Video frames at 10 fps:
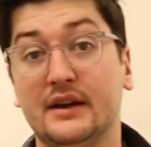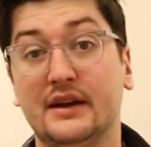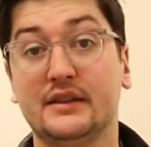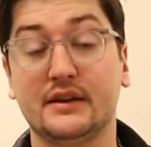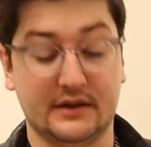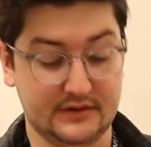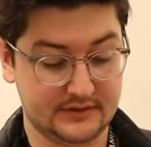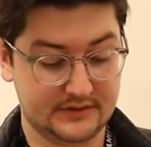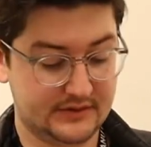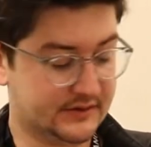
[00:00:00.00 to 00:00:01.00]
Hey there,
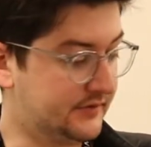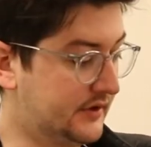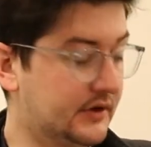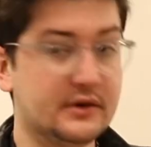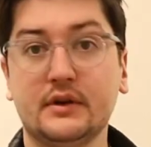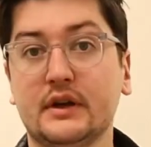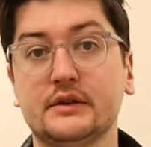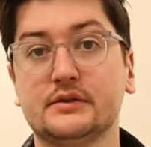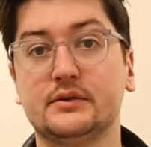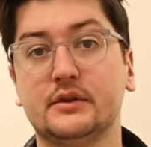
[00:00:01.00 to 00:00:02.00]
this video
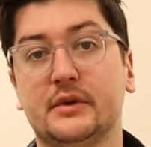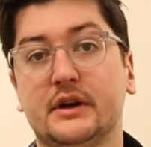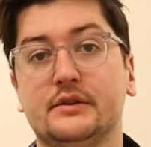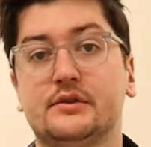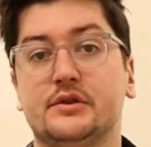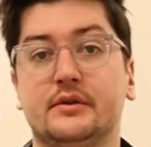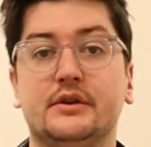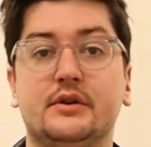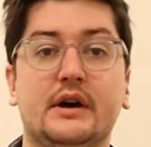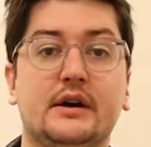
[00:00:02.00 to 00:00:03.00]
is all about showing
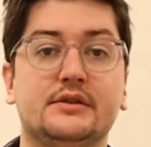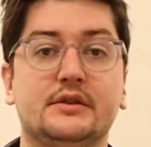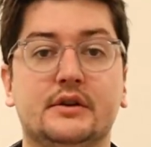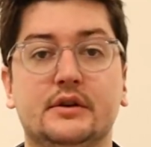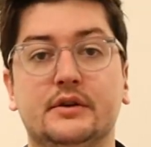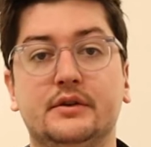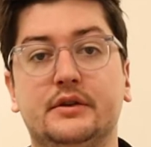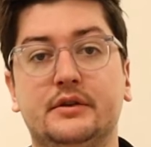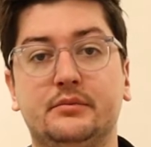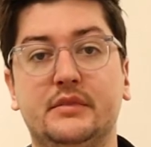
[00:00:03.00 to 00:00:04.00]
you how to load
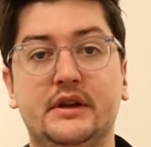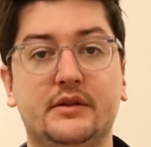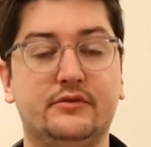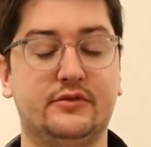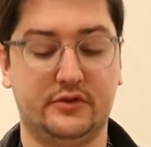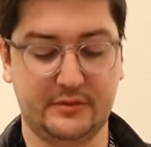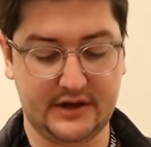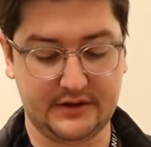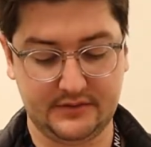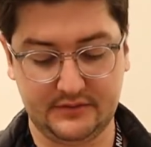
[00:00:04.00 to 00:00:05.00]
medium
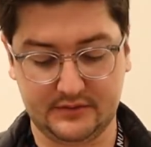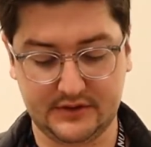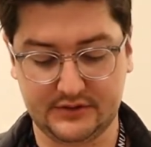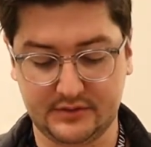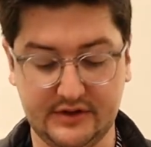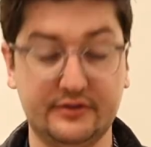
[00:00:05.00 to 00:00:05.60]
format 120